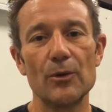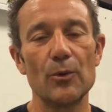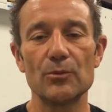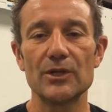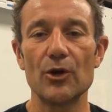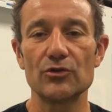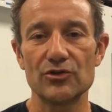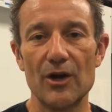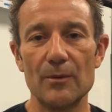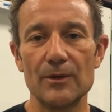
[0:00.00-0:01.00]
When we go to
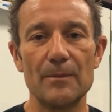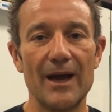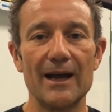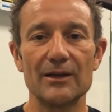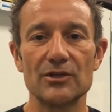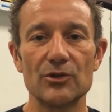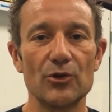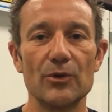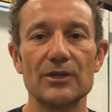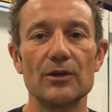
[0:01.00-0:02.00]
stop the plant during
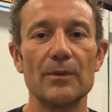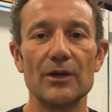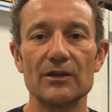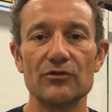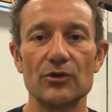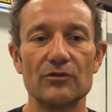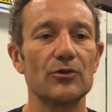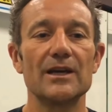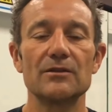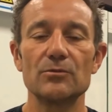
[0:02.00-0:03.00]
the winter period for a
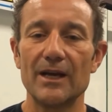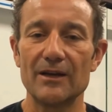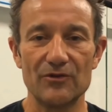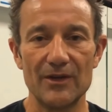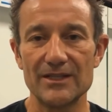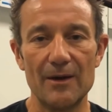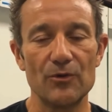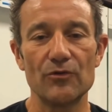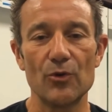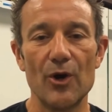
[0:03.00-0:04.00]
few days break, for
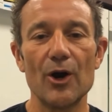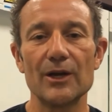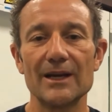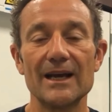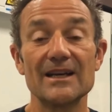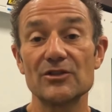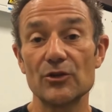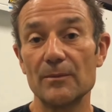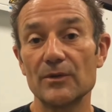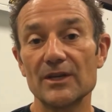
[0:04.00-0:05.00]
example, for holidays
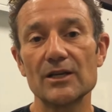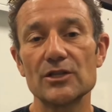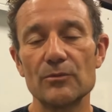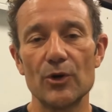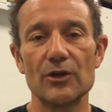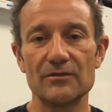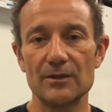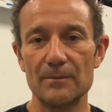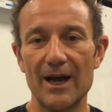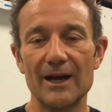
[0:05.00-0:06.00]
or a production pause of
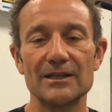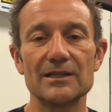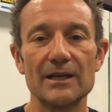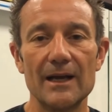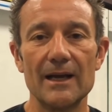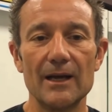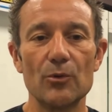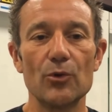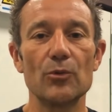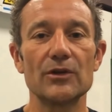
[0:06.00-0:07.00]
the plants,
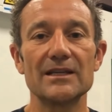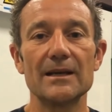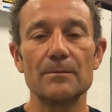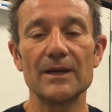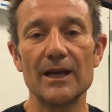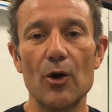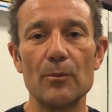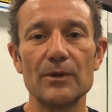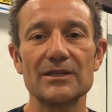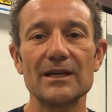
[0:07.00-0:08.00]
we will simply
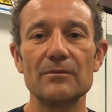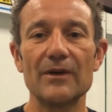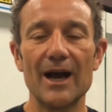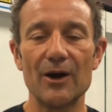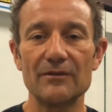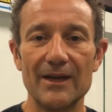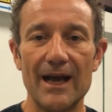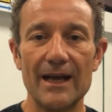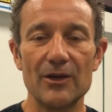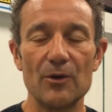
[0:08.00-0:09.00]
open some valves
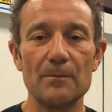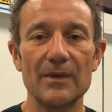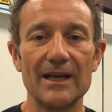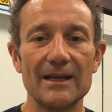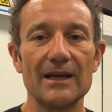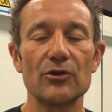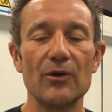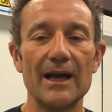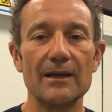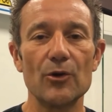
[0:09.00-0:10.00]
and completely
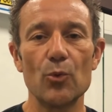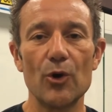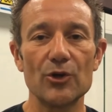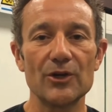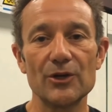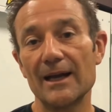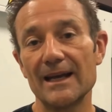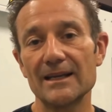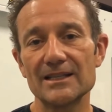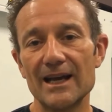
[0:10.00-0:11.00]
drain the water
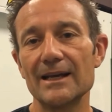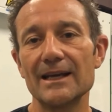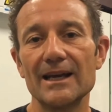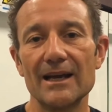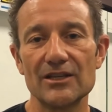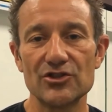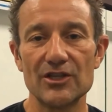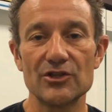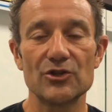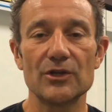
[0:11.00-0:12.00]
inside the heat
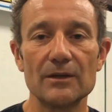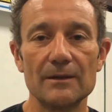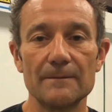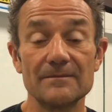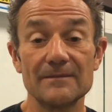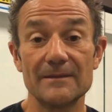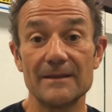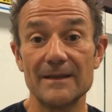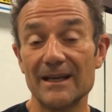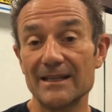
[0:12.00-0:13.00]
exchanger.
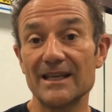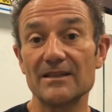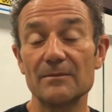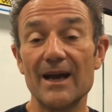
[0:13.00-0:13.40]
In this